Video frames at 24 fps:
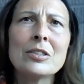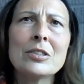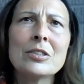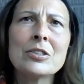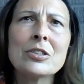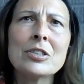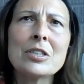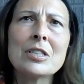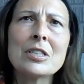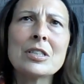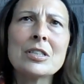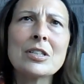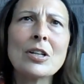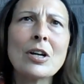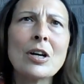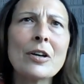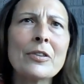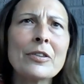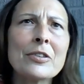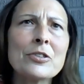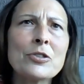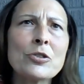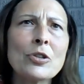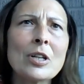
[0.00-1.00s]
she saw
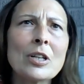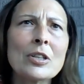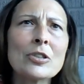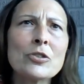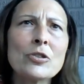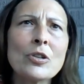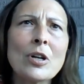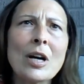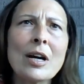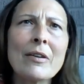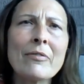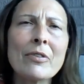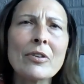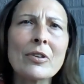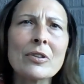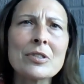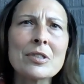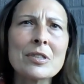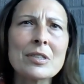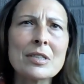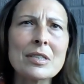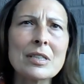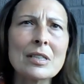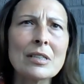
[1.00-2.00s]
the drunk driver
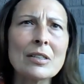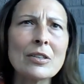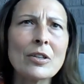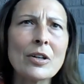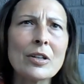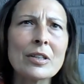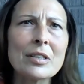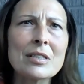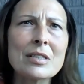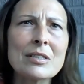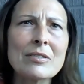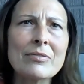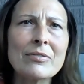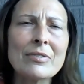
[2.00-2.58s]
still on his